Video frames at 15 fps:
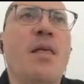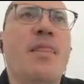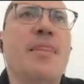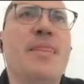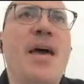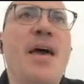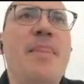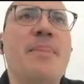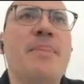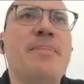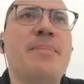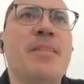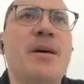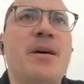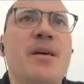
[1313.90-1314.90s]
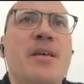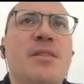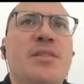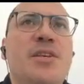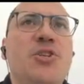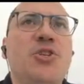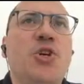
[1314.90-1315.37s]
then
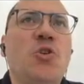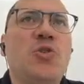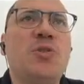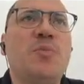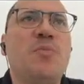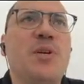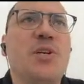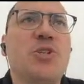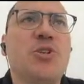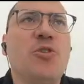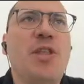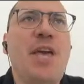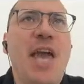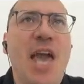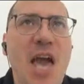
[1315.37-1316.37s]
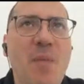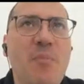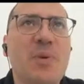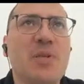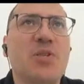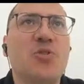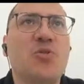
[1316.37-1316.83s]
the chosen version
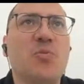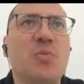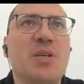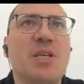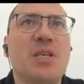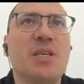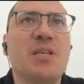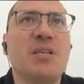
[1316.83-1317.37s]
happens to be